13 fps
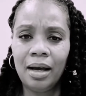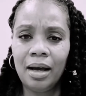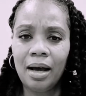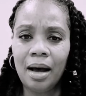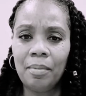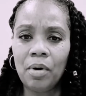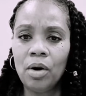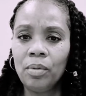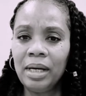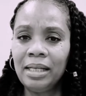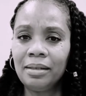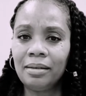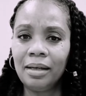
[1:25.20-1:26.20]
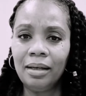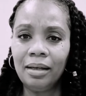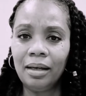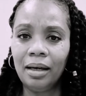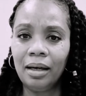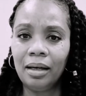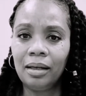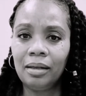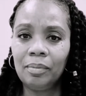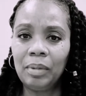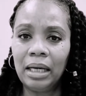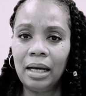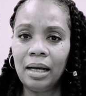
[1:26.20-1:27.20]
I'm always thinking,
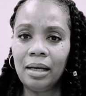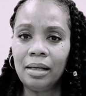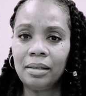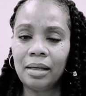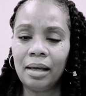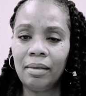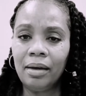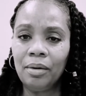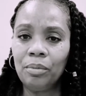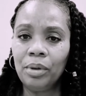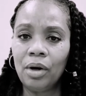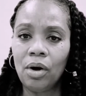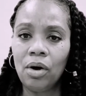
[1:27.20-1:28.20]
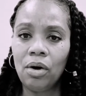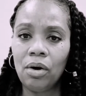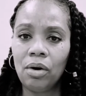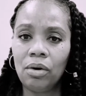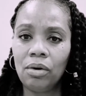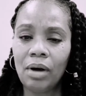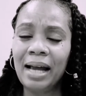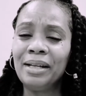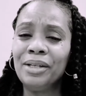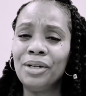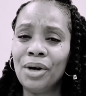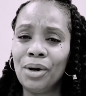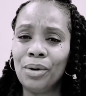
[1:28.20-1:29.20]
because I
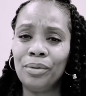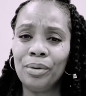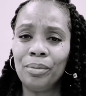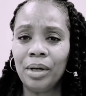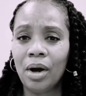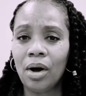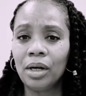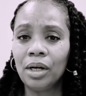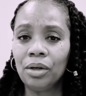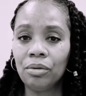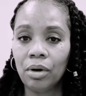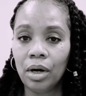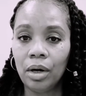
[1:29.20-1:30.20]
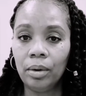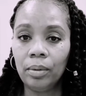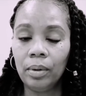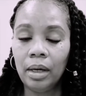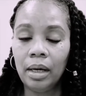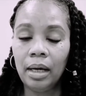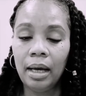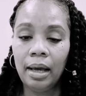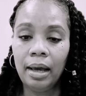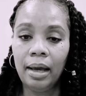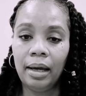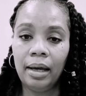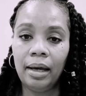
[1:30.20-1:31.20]
know that we all can grow
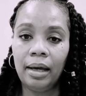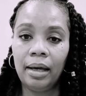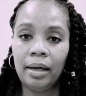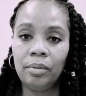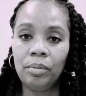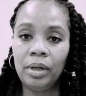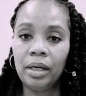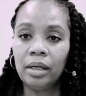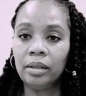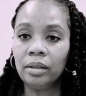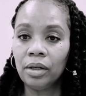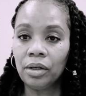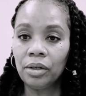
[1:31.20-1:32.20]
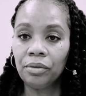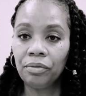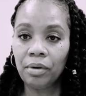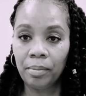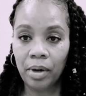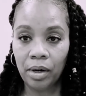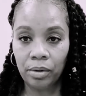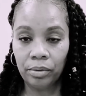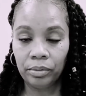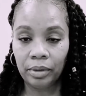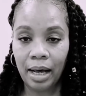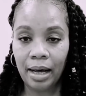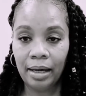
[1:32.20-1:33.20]
and we can learn from our own
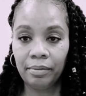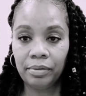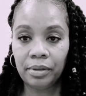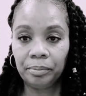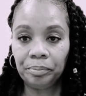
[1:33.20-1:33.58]
lives.